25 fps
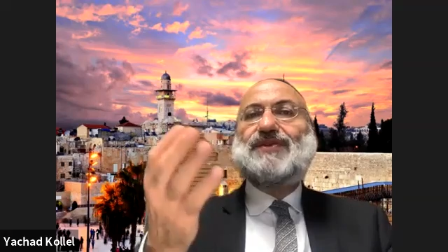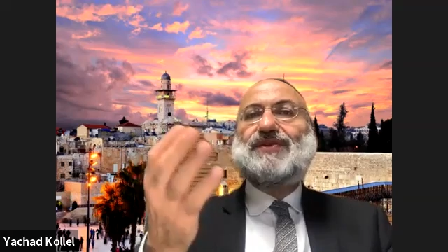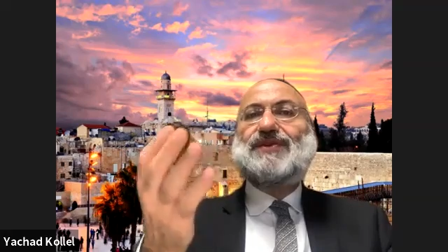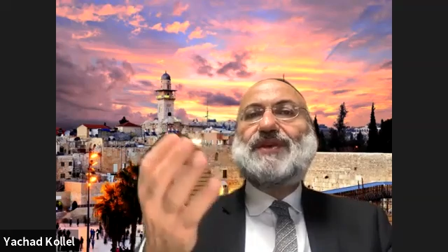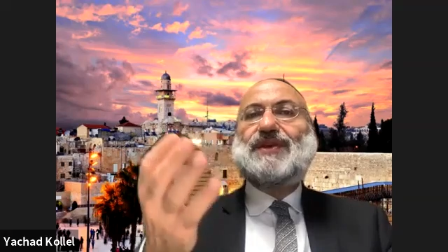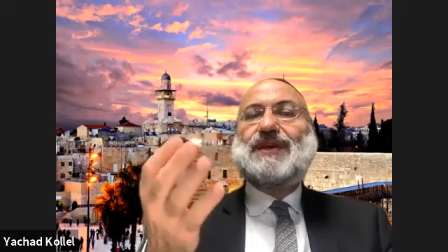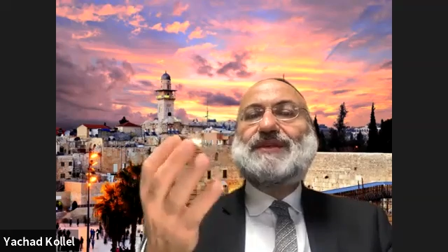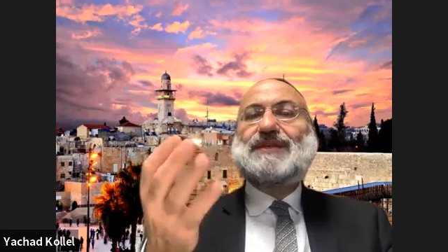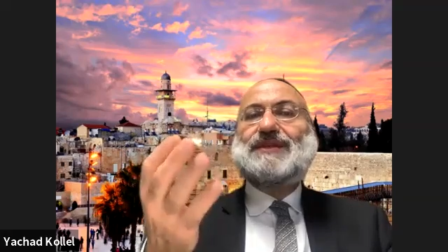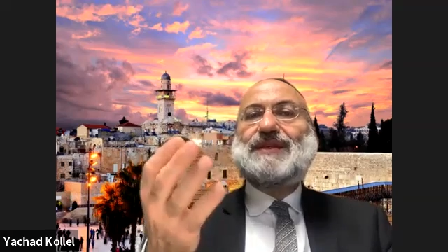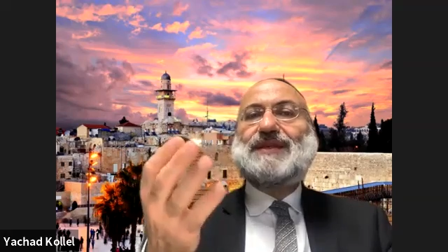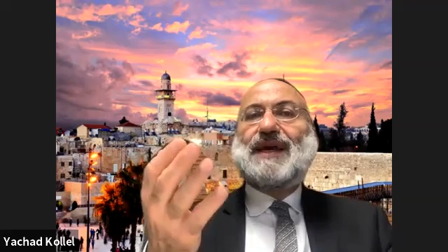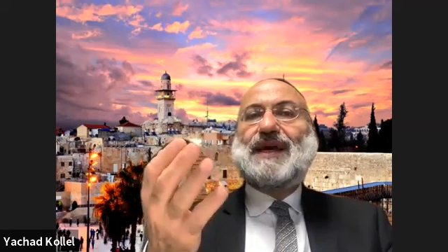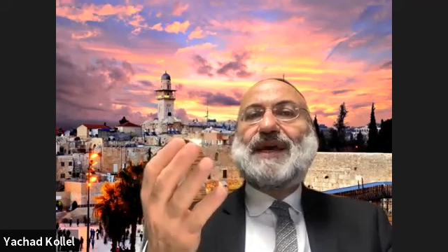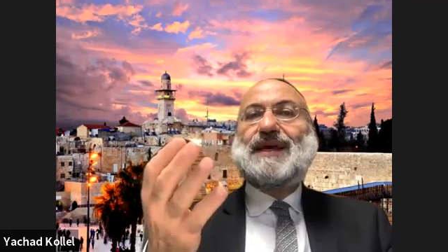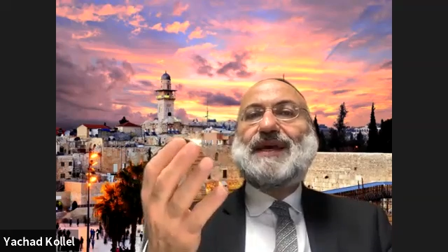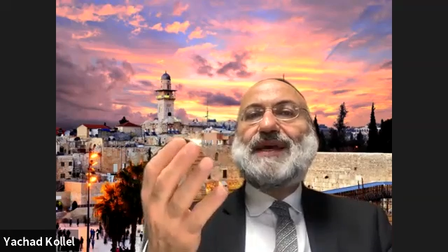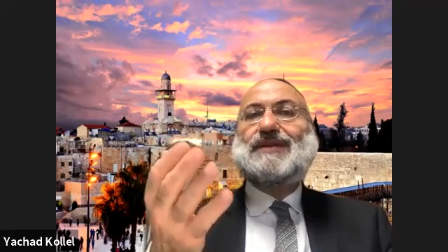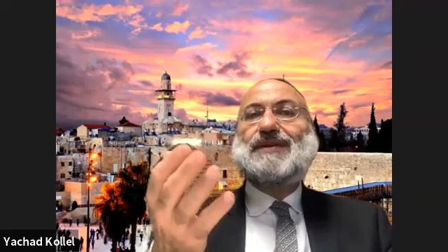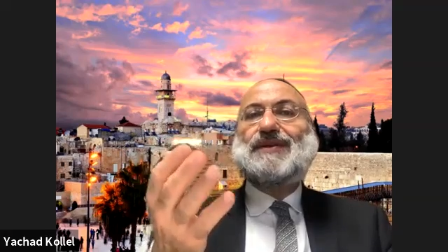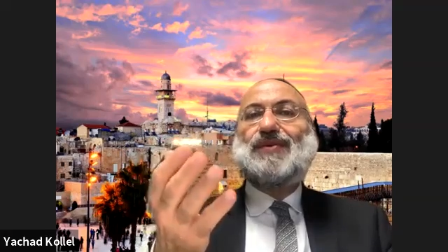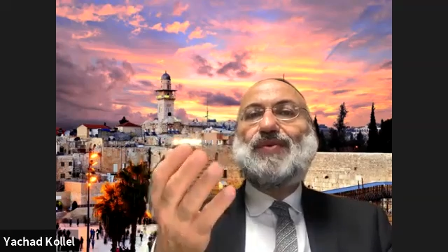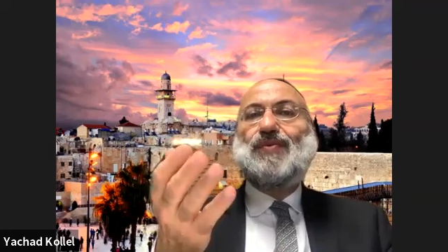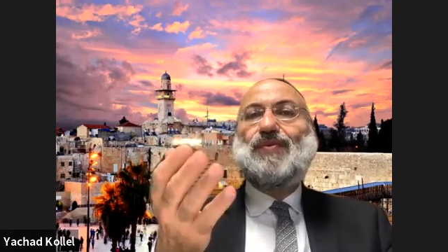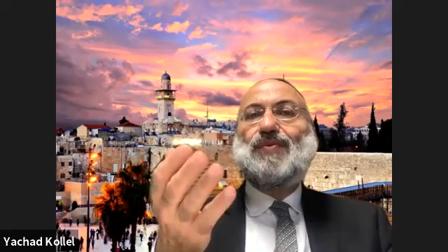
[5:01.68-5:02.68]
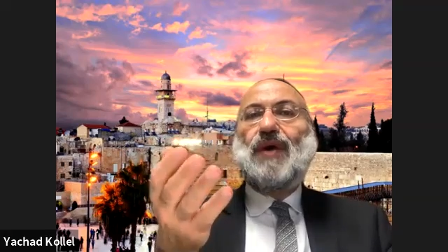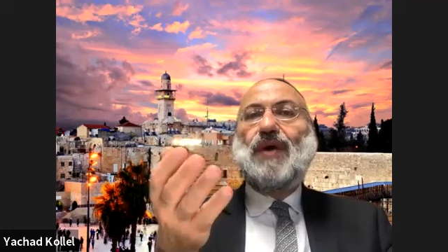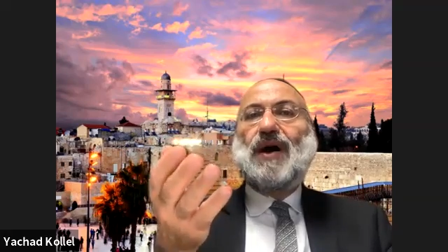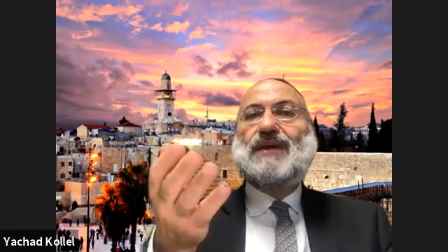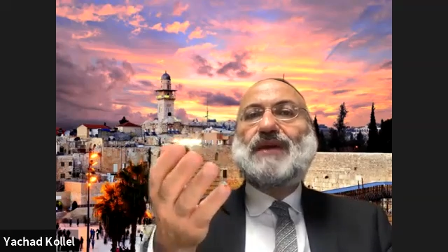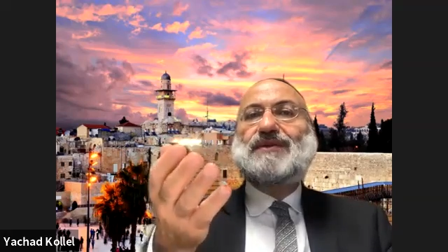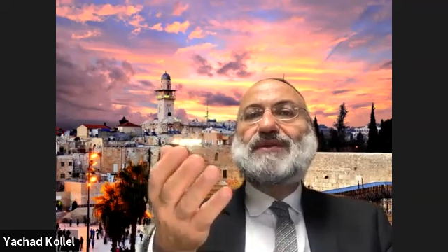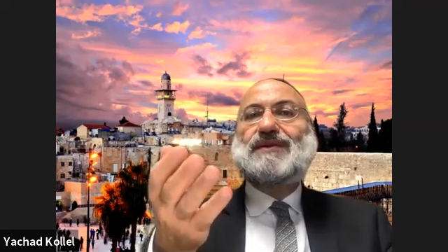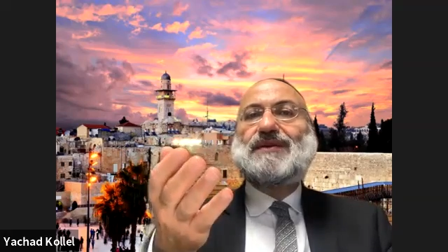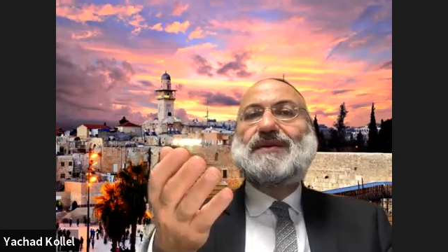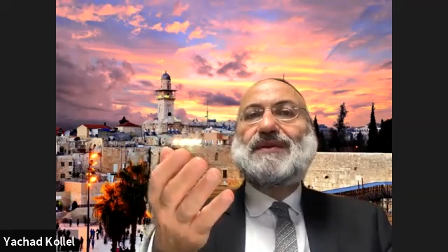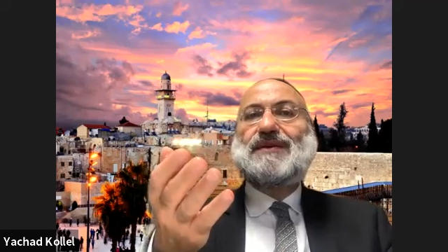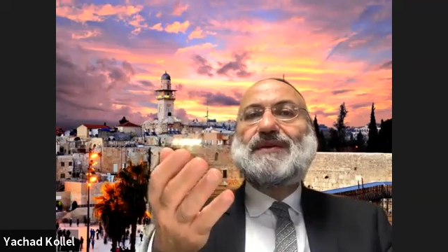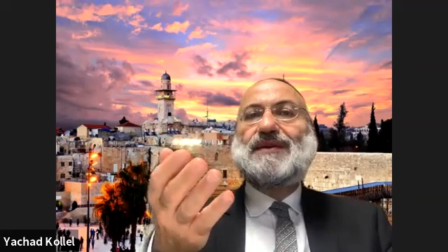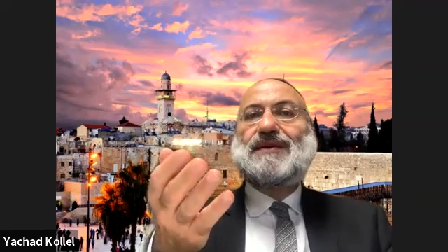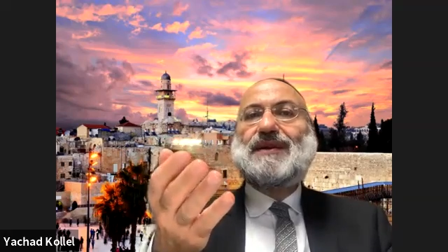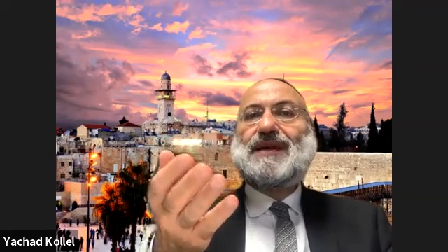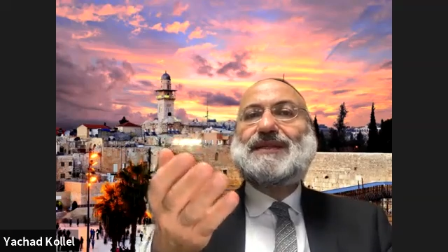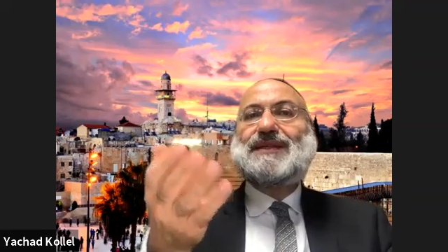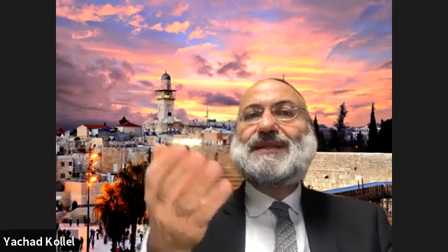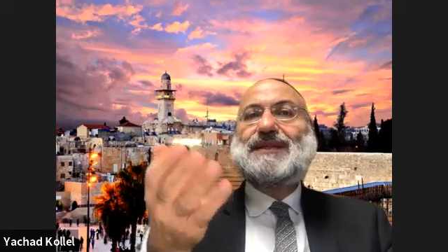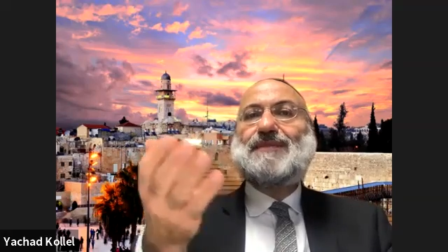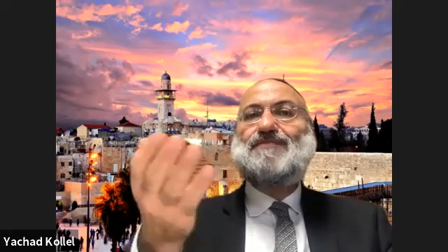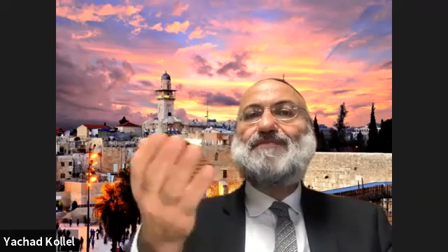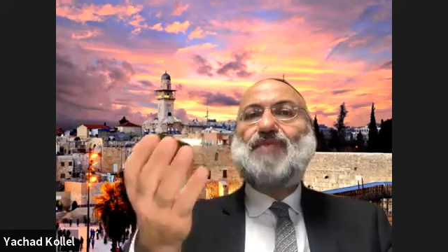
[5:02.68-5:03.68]
said, what? It's
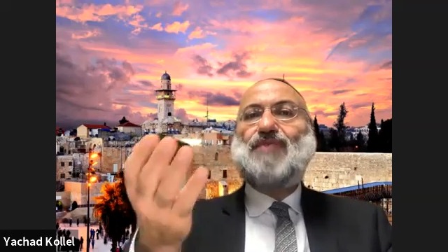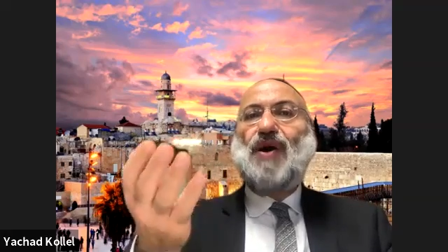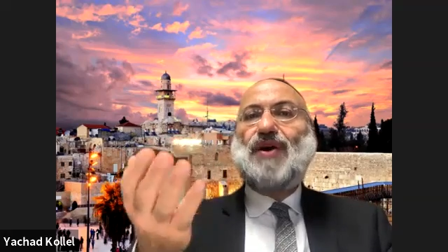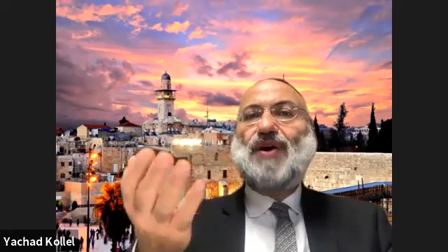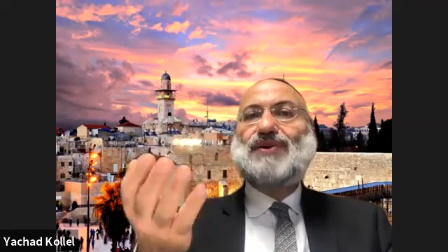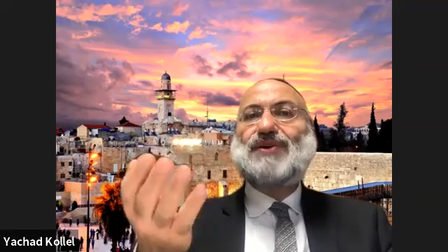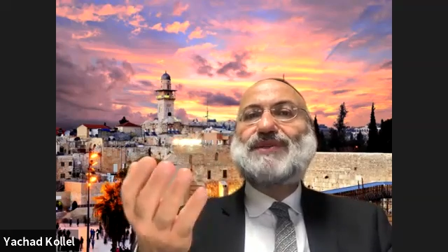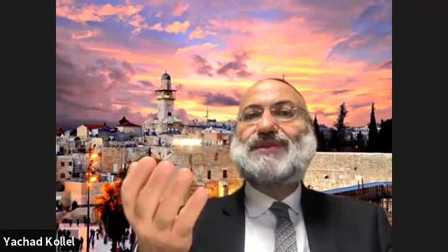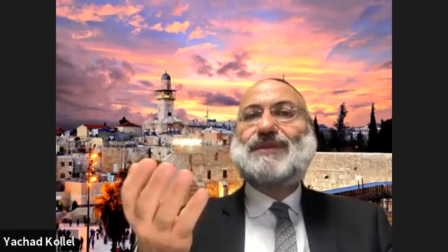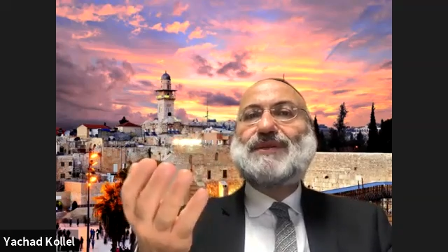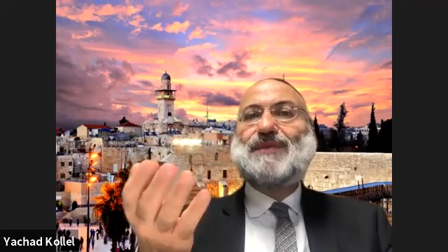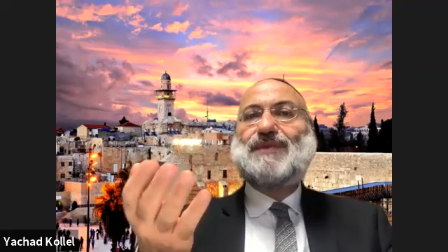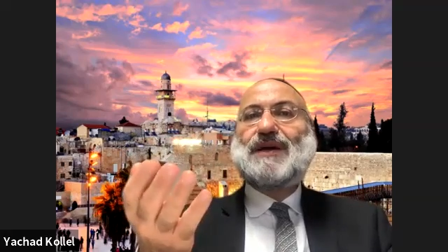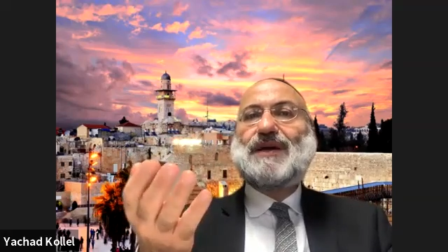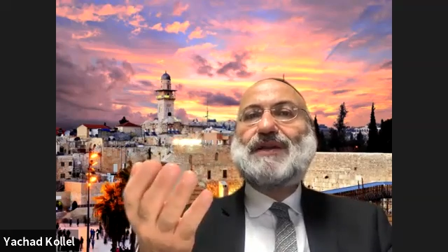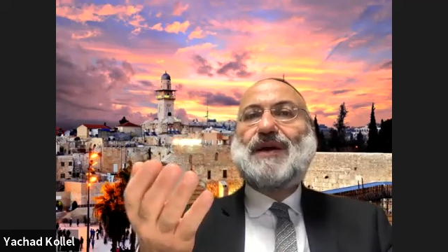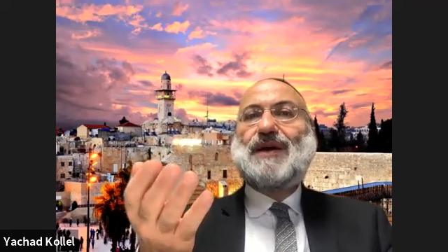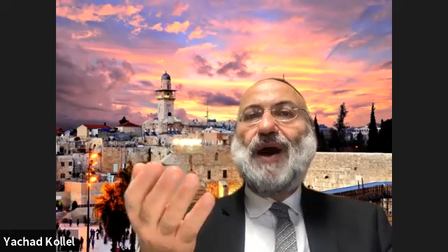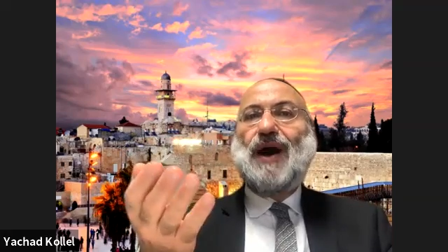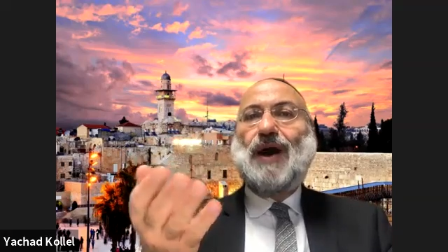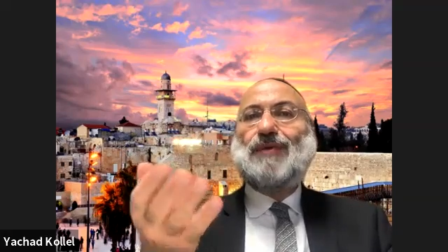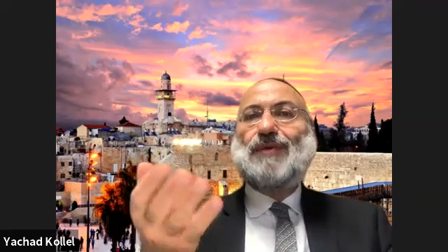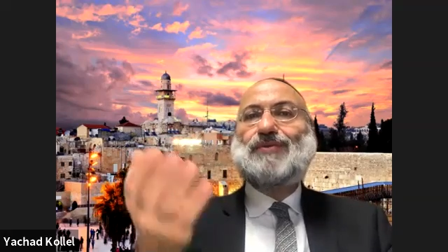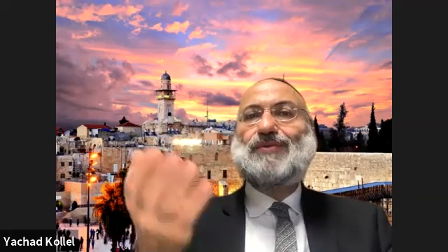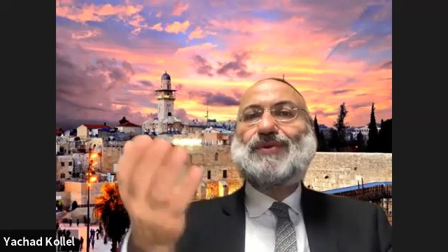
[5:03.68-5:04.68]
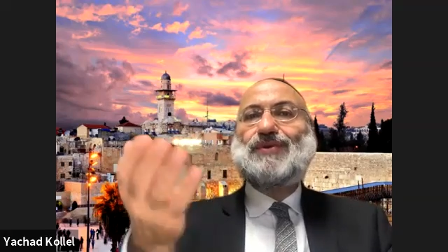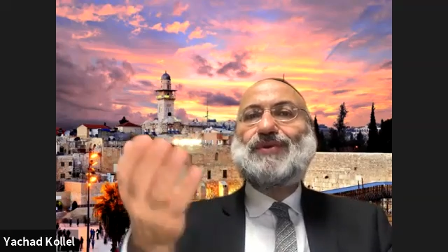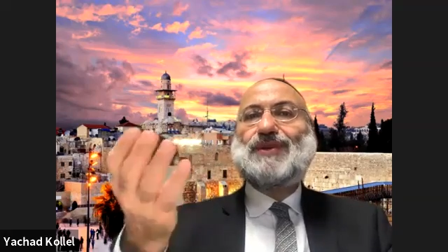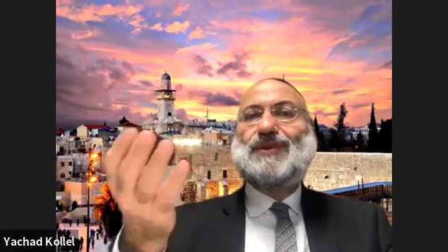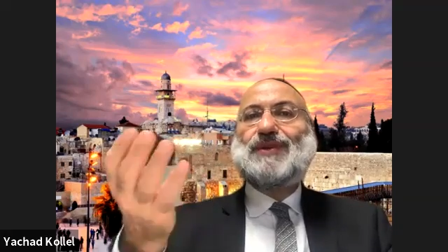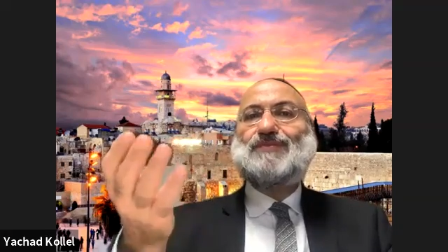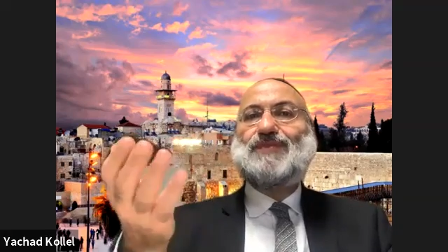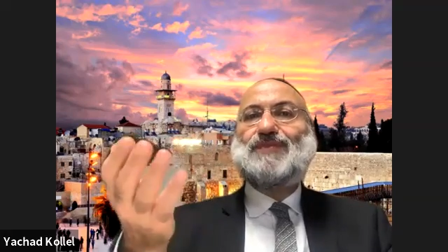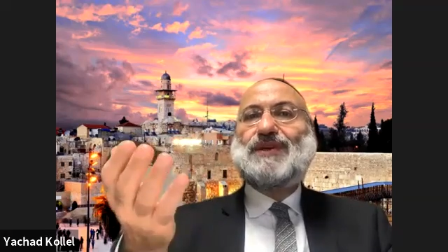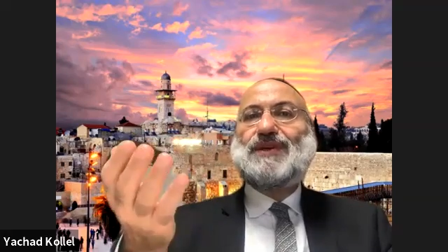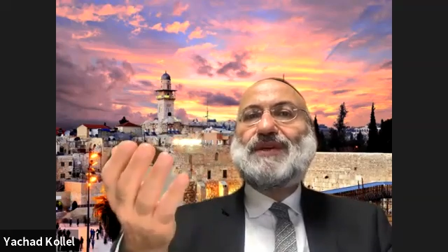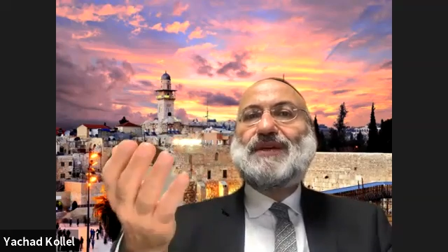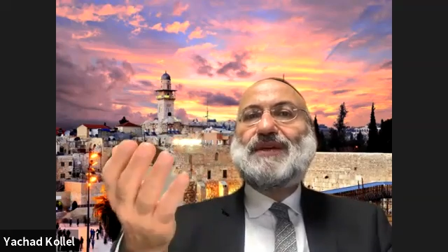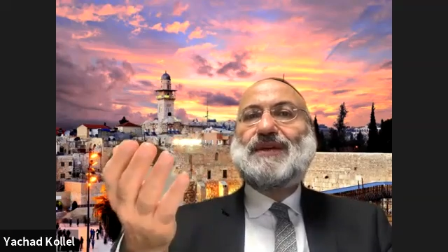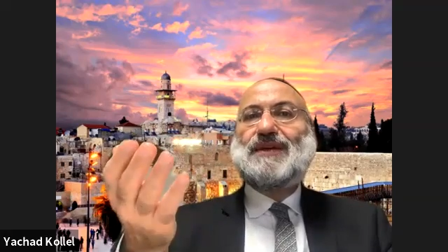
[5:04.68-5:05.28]
impossible. How could it be?